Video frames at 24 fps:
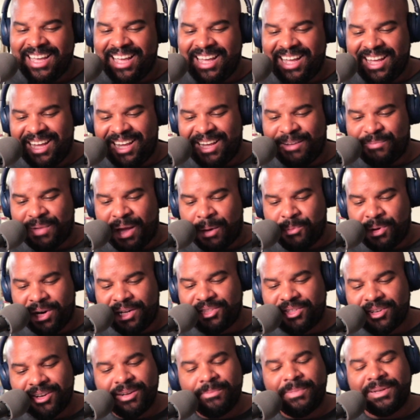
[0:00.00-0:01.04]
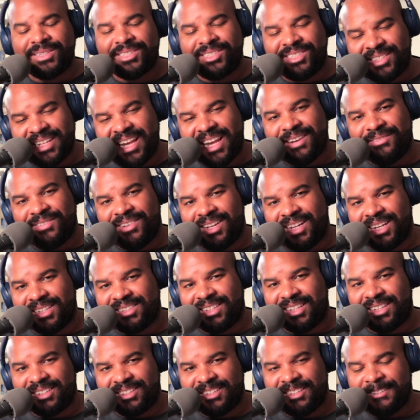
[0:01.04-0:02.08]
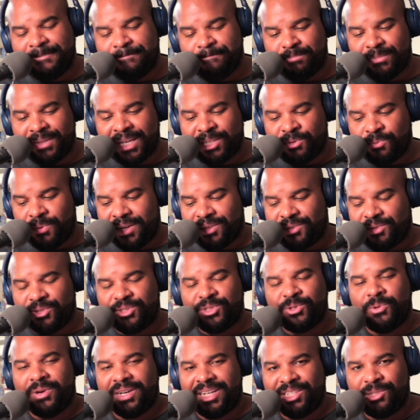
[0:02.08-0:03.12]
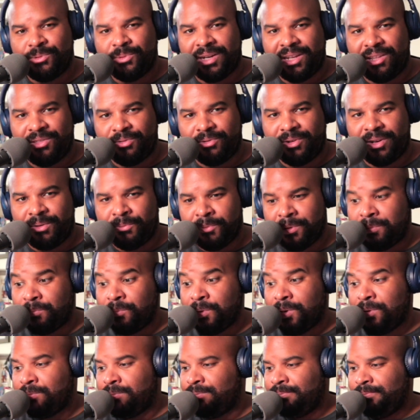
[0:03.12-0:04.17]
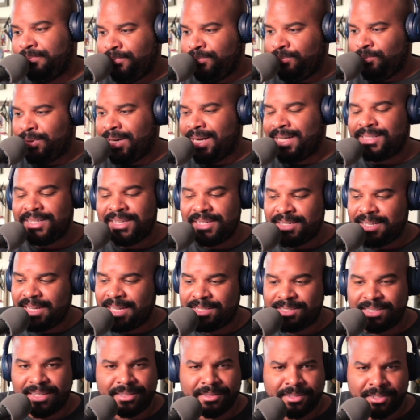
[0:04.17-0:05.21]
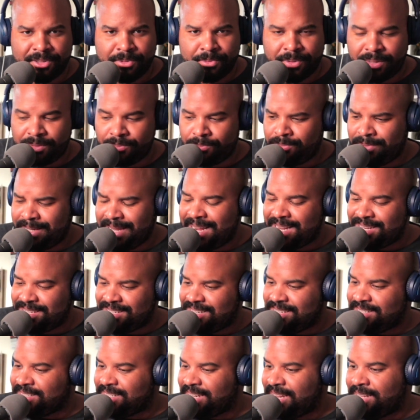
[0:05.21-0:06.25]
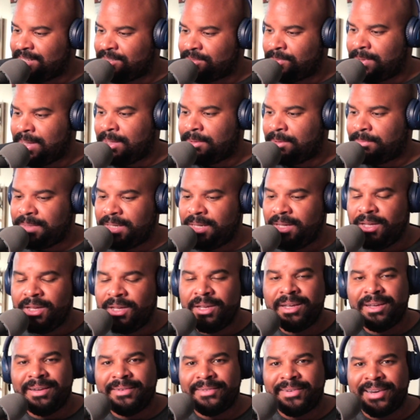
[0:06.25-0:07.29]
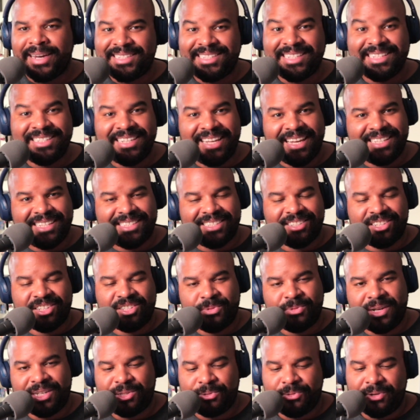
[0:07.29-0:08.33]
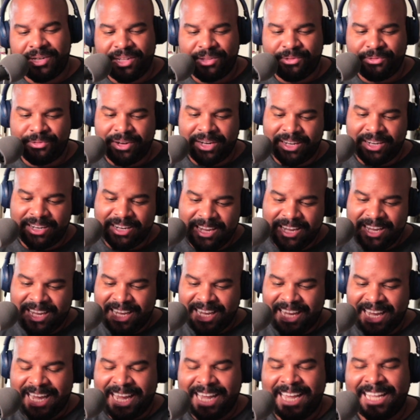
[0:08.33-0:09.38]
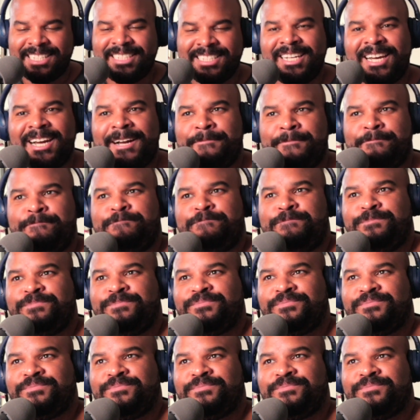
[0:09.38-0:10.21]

I want to talk about the state of collecting as we enter 2023. We're 18 days into 2023. And